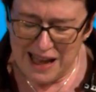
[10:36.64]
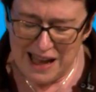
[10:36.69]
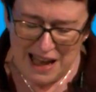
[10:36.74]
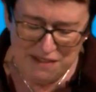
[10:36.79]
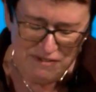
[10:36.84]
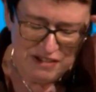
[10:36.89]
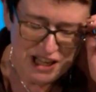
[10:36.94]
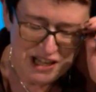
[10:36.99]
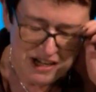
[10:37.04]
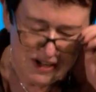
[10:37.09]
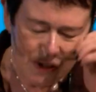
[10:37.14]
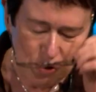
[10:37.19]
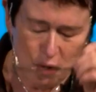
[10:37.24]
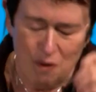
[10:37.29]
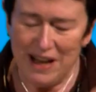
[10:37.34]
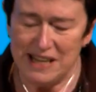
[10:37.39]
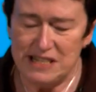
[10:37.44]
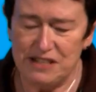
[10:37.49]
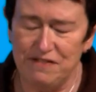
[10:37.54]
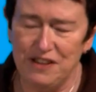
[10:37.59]
I've learned
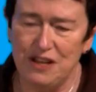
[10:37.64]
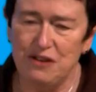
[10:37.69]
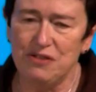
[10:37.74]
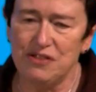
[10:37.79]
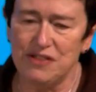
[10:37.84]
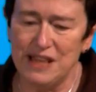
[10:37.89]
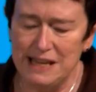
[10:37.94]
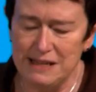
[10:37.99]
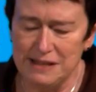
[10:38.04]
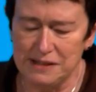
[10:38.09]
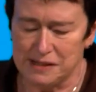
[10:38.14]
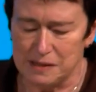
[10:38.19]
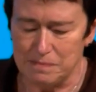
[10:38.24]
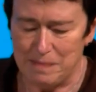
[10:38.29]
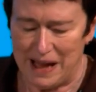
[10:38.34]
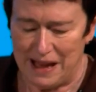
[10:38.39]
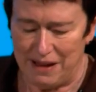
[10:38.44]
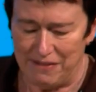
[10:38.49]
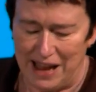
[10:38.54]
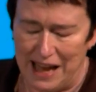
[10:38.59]
quite a few things
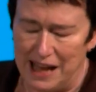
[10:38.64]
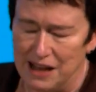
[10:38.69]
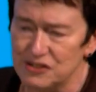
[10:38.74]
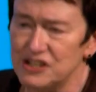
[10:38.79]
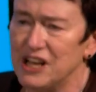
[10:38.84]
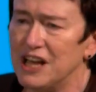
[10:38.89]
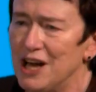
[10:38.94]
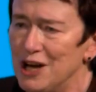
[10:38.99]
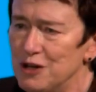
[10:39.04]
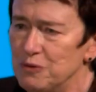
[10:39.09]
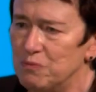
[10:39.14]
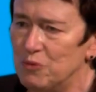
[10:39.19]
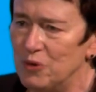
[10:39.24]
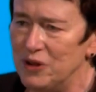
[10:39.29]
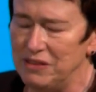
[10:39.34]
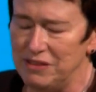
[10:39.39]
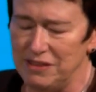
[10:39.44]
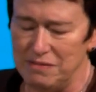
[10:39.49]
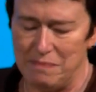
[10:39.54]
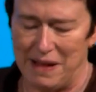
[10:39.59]
about how to cope
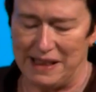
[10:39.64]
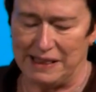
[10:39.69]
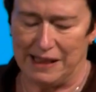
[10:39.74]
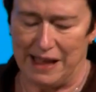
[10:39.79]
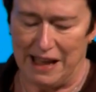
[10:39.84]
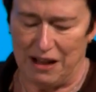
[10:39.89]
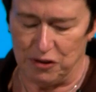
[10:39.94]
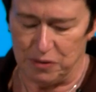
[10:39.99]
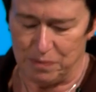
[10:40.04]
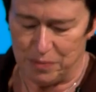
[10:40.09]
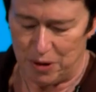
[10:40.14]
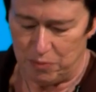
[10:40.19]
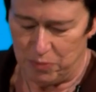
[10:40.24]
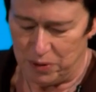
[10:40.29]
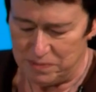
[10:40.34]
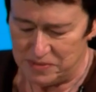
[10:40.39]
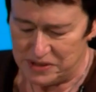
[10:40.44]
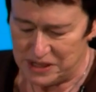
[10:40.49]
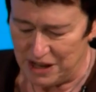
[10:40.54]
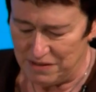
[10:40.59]
with mental health
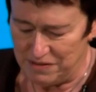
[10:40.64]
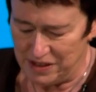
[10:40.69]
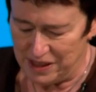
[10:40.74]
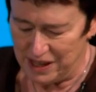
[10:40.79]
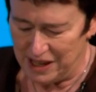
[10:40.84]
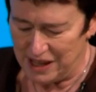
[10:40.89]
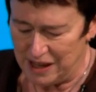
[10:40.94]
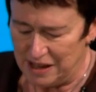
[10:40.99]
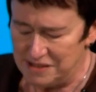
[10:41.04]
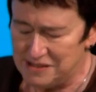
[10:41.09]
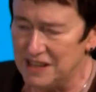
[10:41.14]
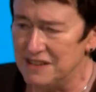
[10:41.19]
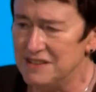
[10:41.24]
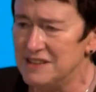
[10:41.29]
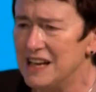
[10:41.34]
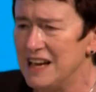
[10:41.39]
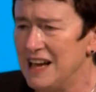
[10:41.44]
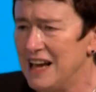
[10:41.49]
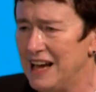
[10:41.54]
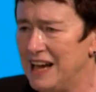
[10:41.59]
problems over the years, and